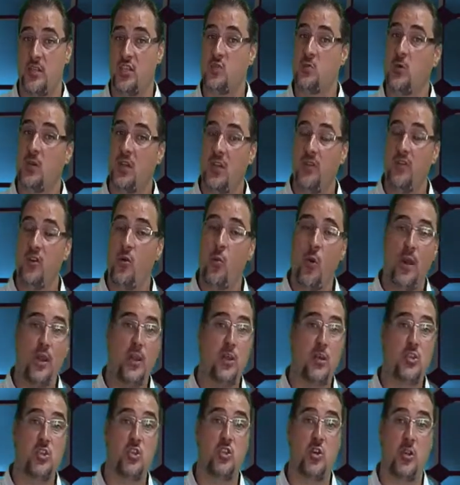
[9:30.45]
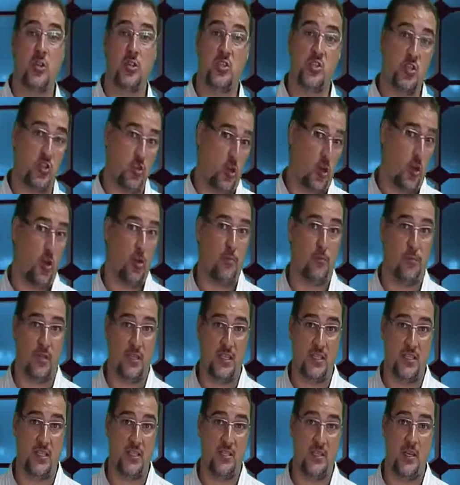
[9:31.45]
This will give you one last chance to not
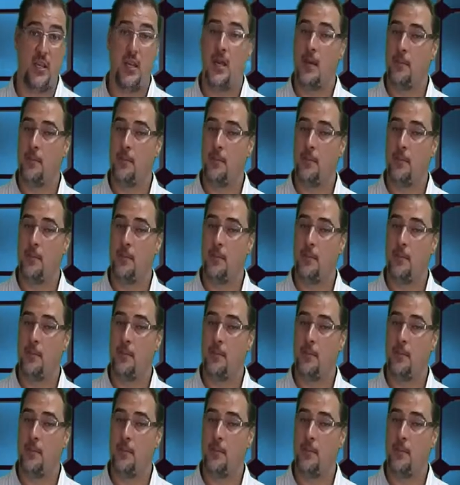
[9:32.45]
complete it,